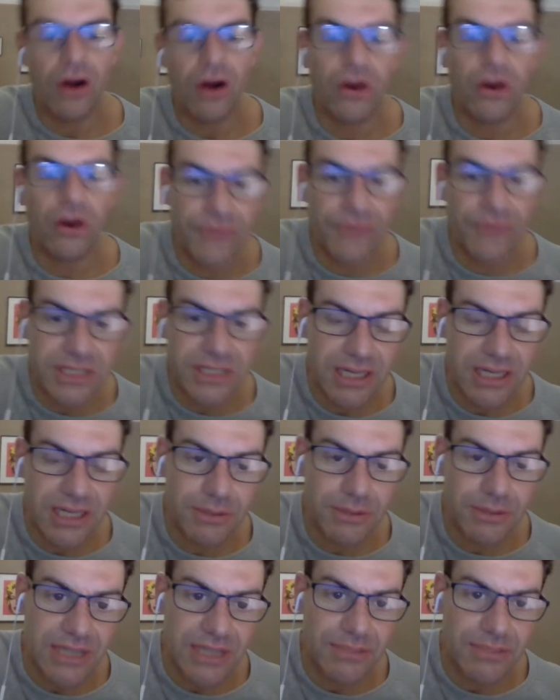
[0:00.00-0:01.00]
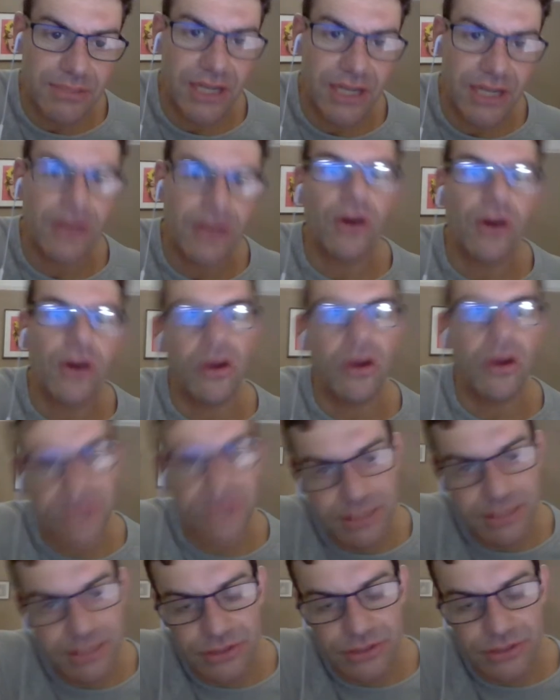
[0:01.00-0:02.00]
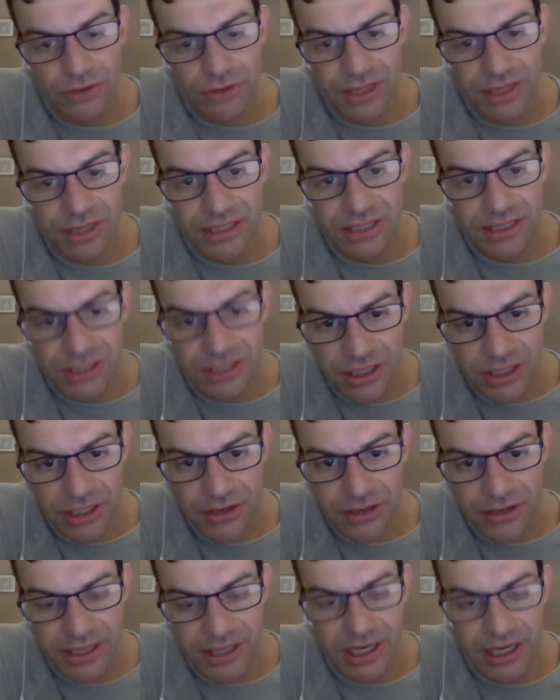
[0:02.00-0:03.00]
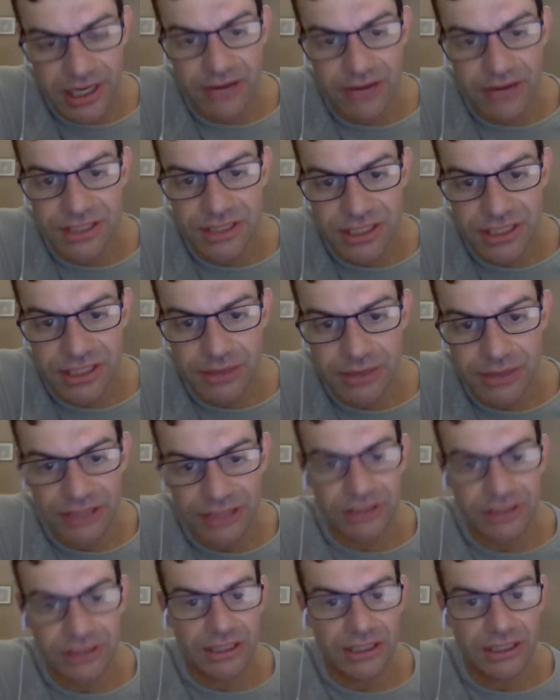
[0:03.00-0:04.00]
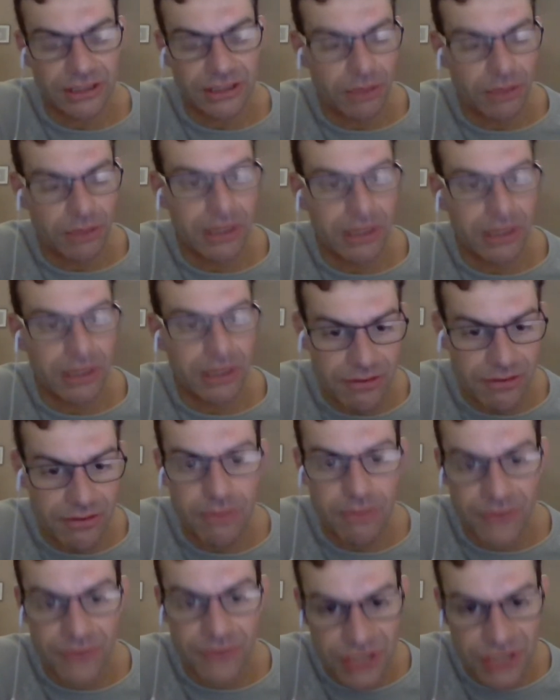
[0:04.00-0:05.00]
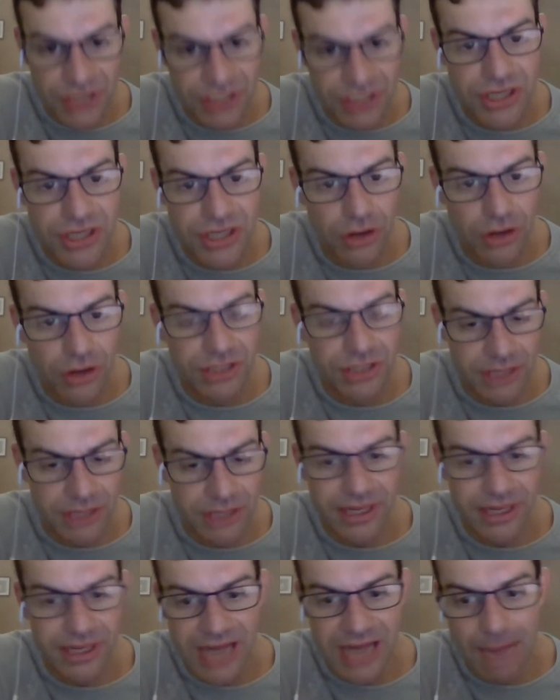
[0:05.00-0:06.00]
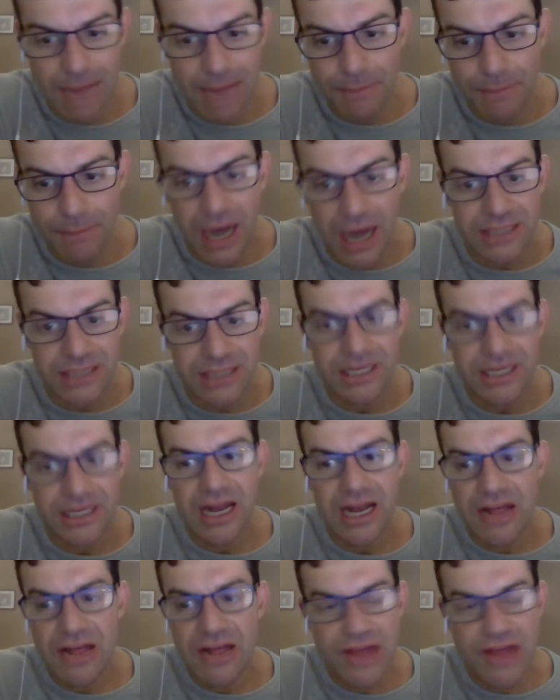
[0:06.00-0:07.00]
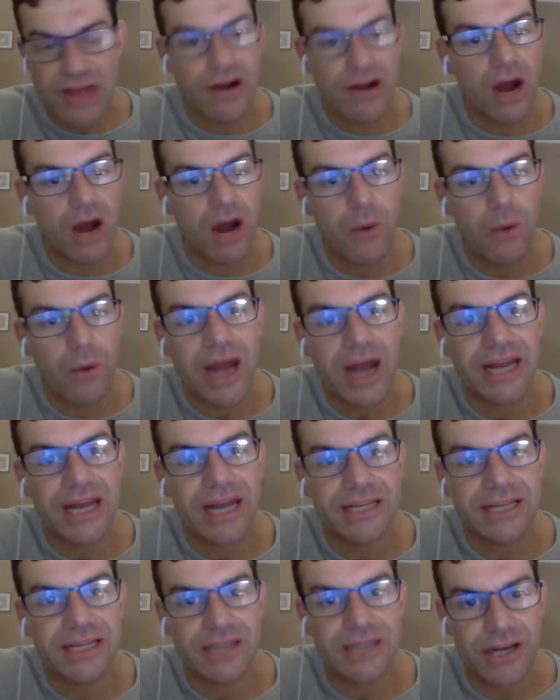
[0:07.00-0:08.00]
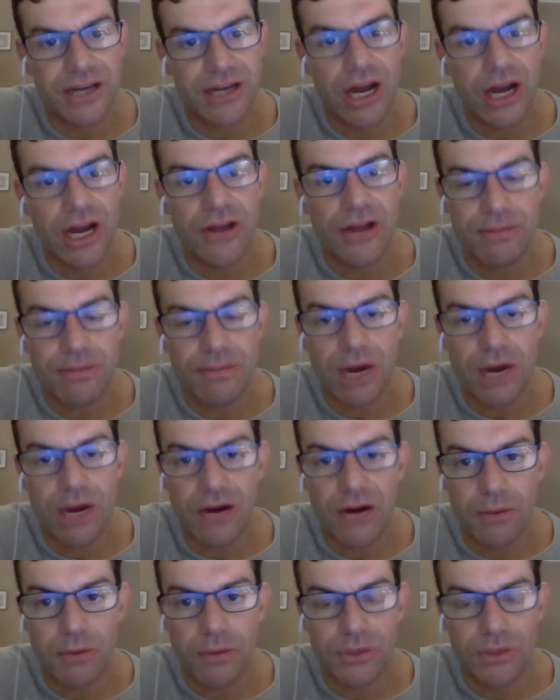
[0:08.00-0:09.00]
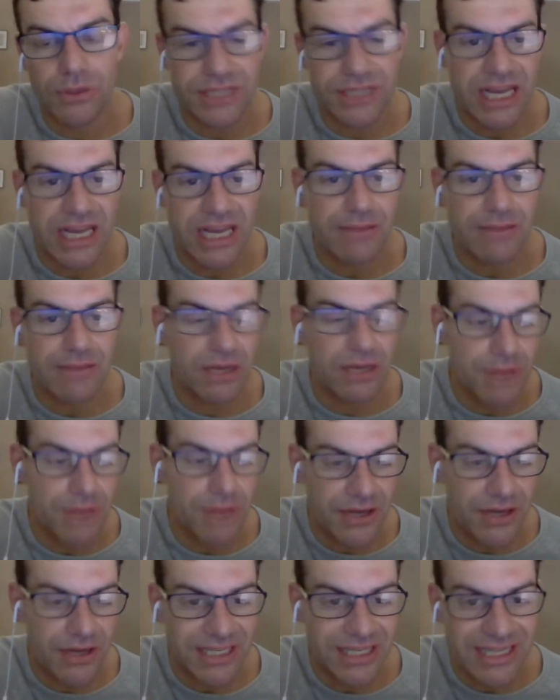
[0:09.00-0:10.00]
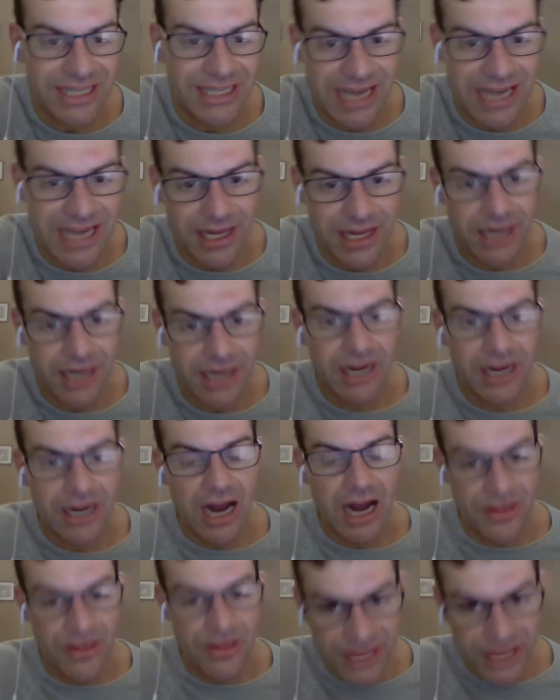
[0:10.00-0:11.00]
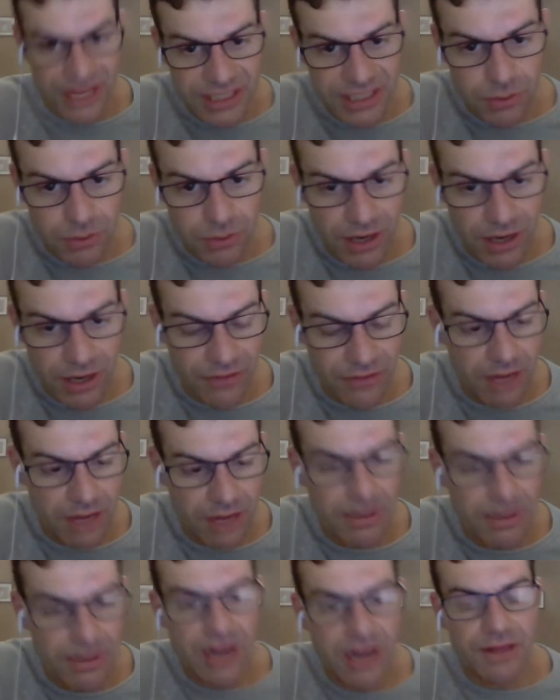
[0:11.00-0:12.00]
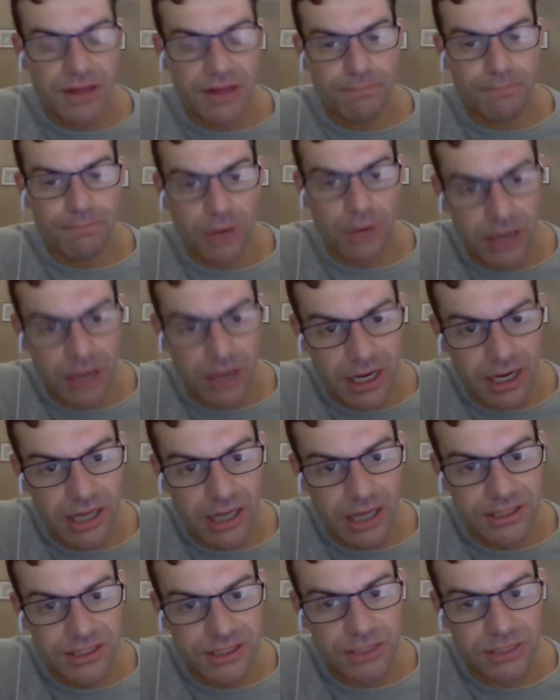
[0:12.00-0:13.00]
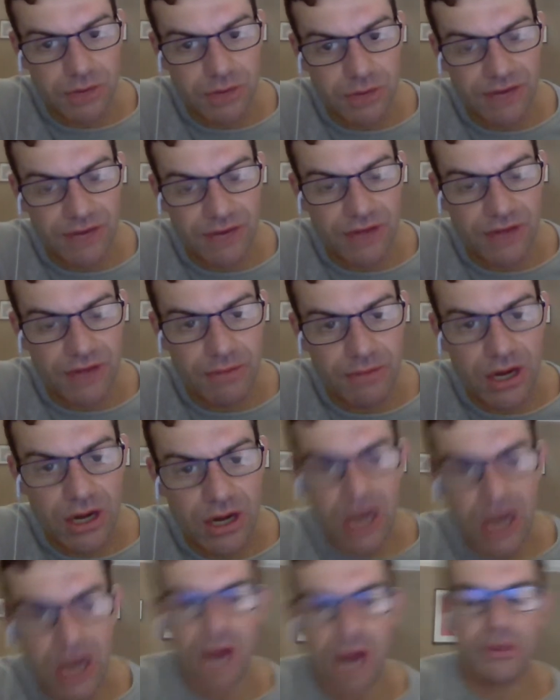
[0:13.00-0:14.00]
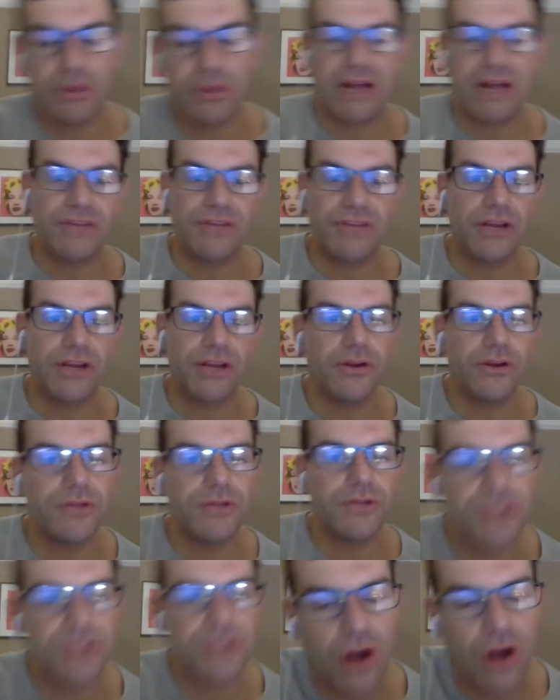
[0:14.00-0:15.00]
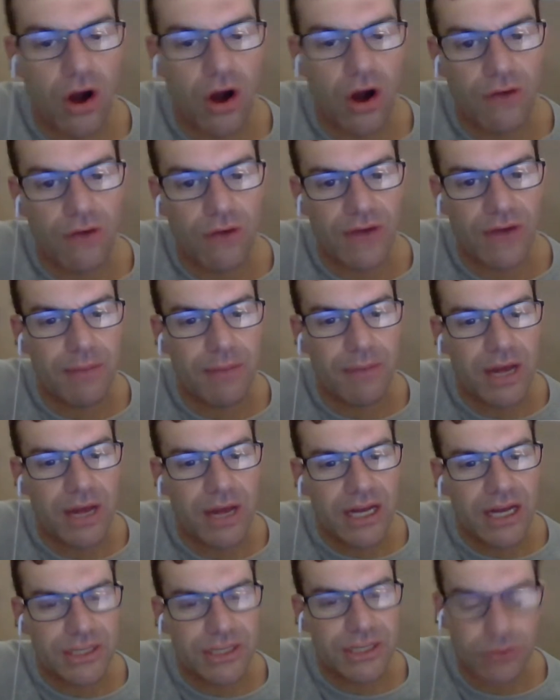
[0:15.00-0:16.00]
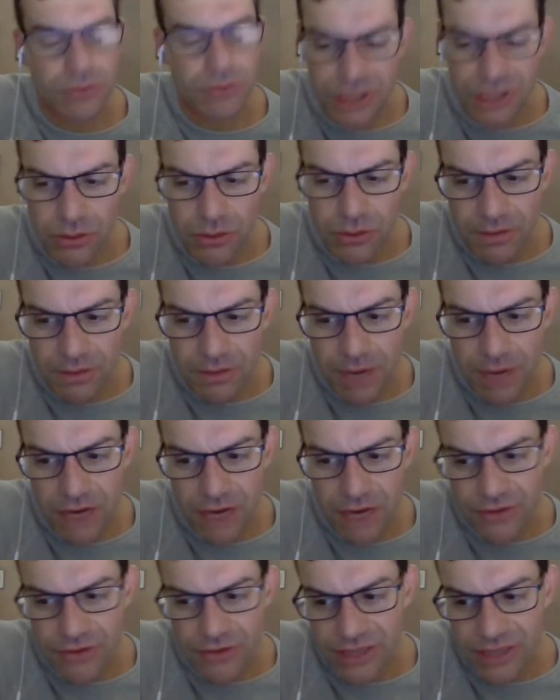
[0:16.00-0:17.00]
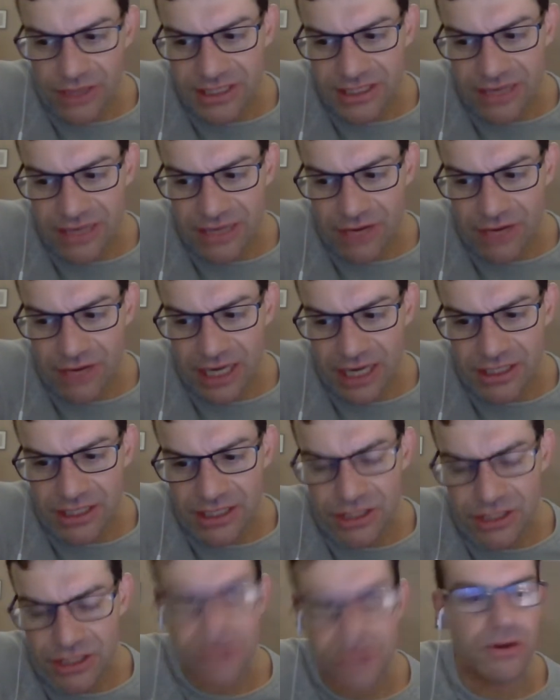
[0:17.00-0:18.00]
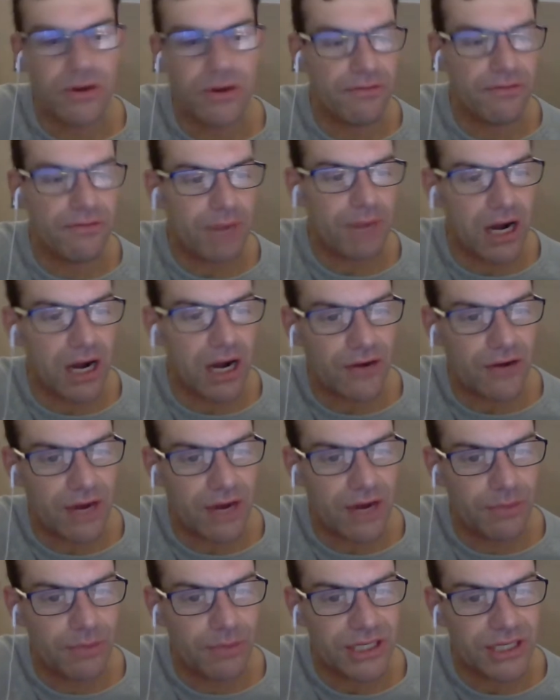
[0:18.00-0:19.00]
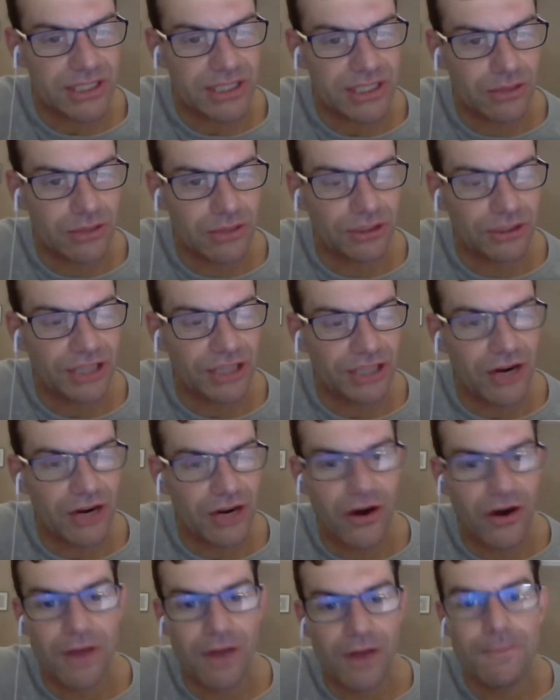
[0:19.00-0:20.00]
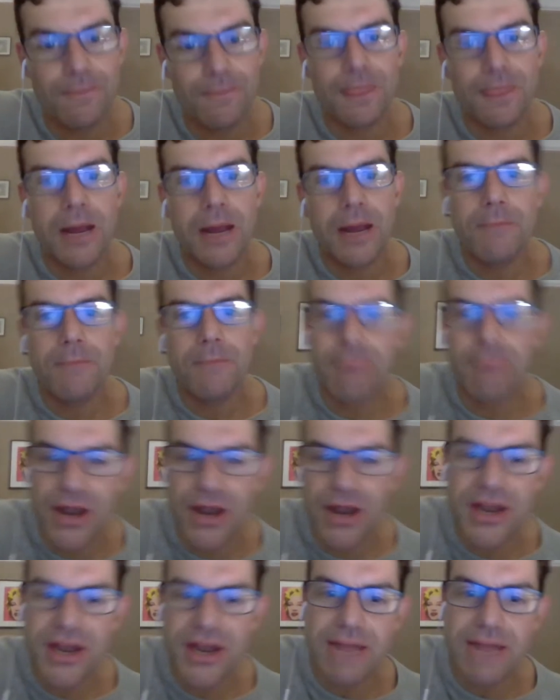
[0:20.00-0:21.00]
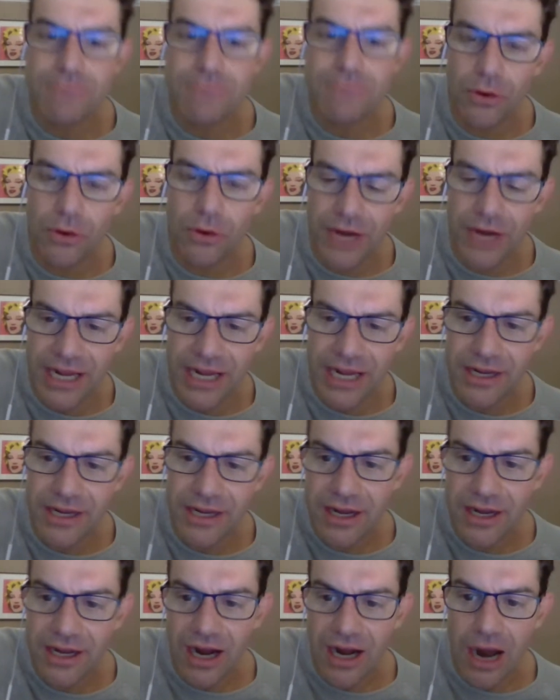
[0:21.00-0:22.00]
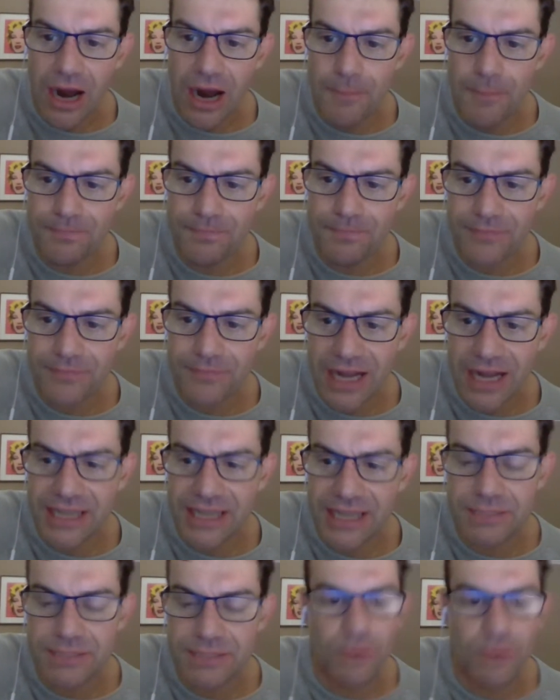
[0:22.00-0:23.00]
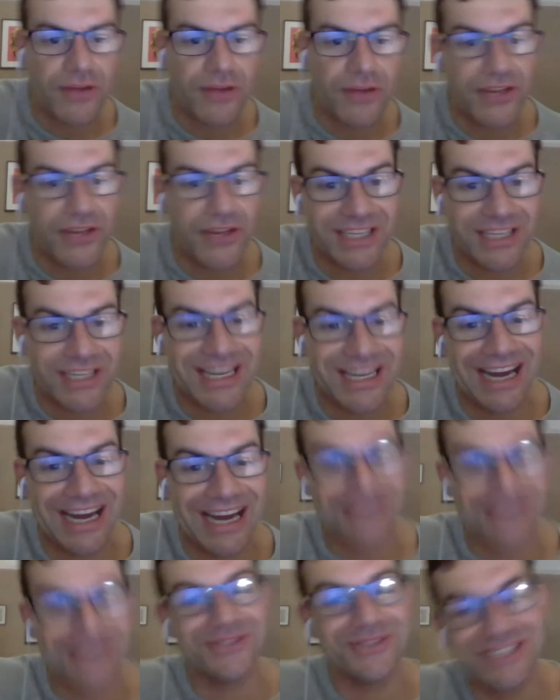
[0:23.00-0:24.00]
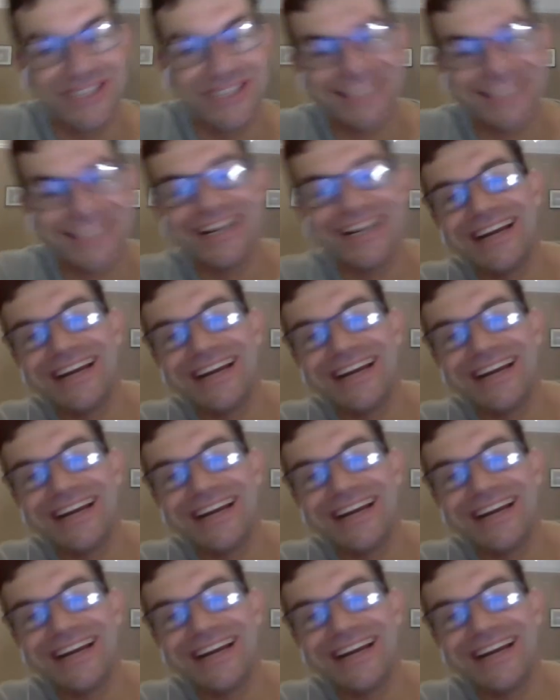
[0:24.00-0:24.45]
Obviously, it was tempting. Obviously, it was the wrong thing to do in the current situation. And so well done, everyone, for just not doing that. But there are ways, I know, that Parkrun want to keep the community together. This is one of them. The podcast is one of them. We'll have news of, it's called School of Parkrun, Russ, is that right? School of Parkrun, which is launching on Monday morning. and it's more fun than it sounds.